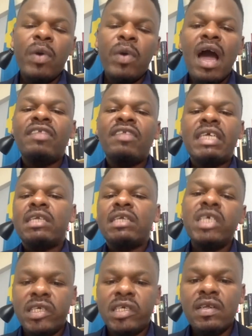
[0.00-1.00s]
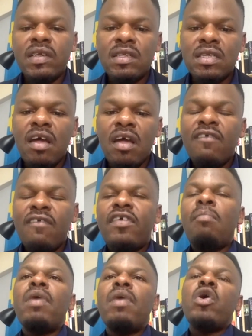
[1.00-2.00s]
we have technicians
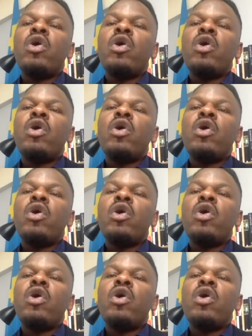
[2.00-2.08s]
from a